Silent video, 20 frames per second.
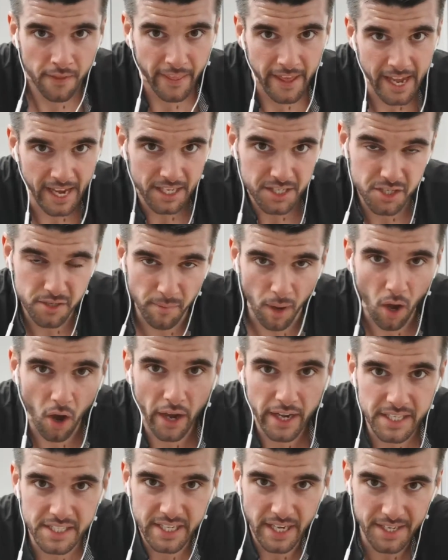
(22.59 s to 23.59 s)
They had some
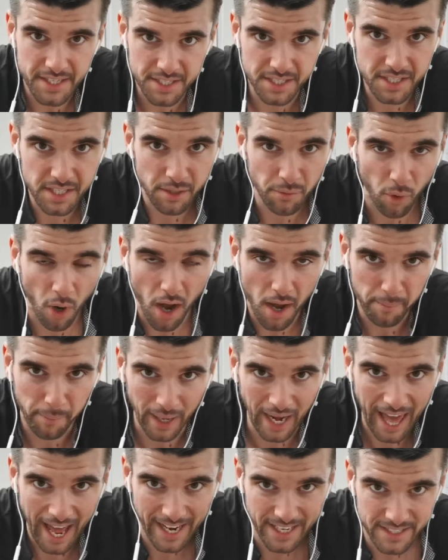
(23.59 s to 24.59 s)
high intensity work
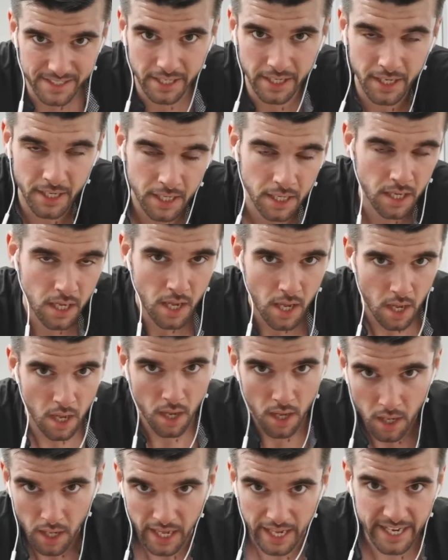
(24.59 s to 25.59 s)
planned,
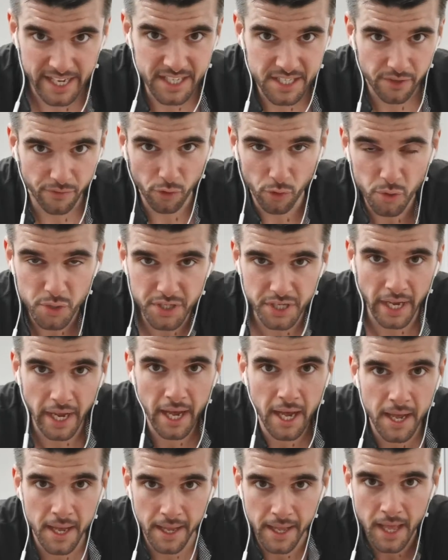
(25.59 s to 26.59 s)
intervals,
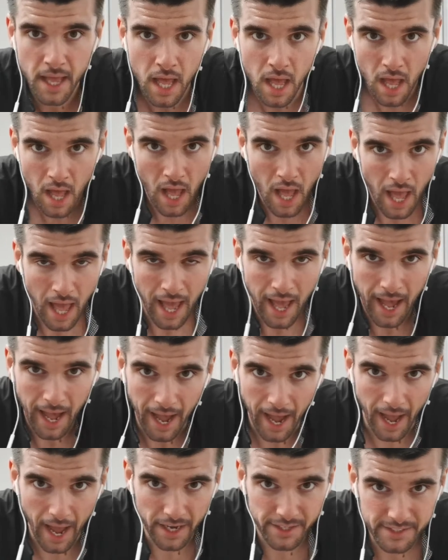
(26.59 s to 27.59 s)

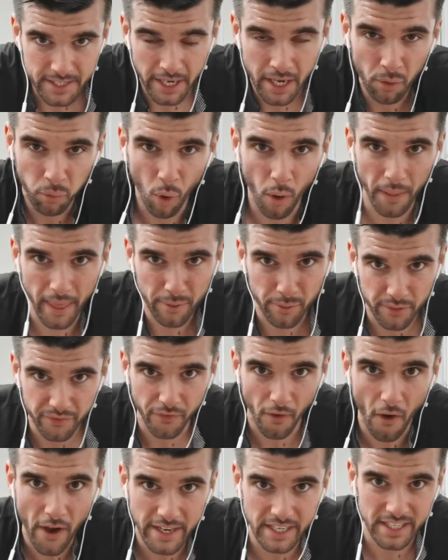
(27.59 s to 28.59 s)
and what they would
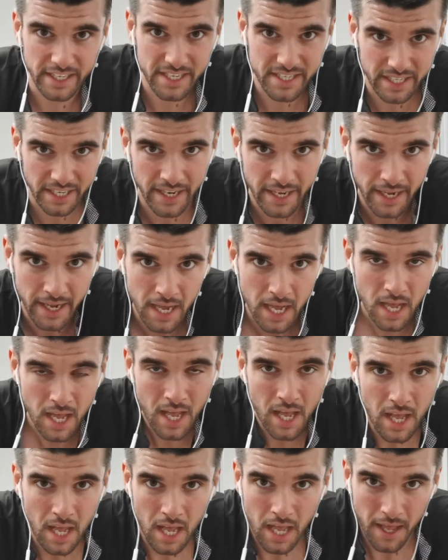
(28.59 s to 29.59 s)
find is
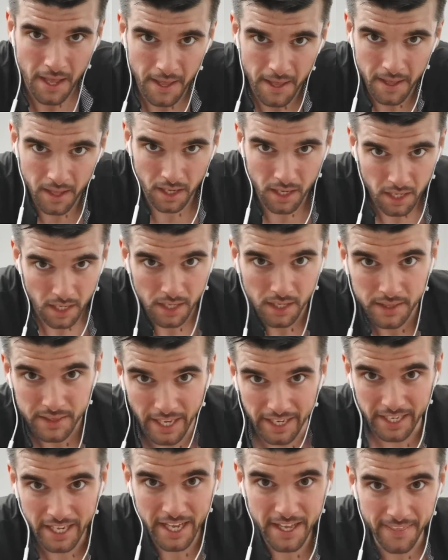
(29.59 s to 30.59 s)

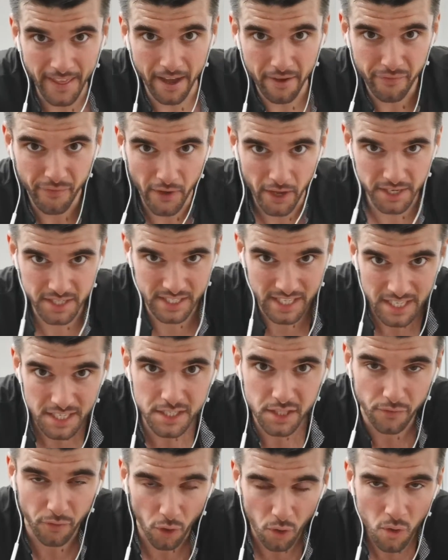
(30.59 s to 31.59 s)
they'd hit that first
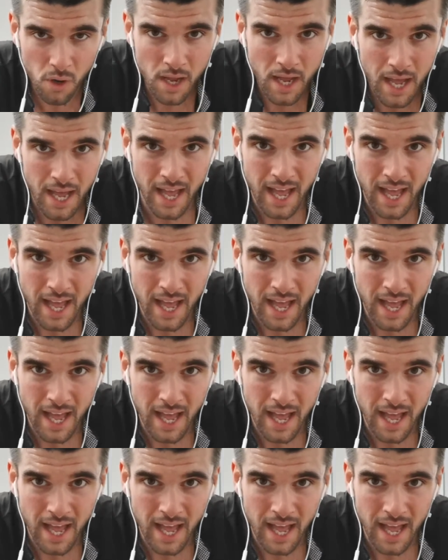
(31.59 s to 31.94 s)
interval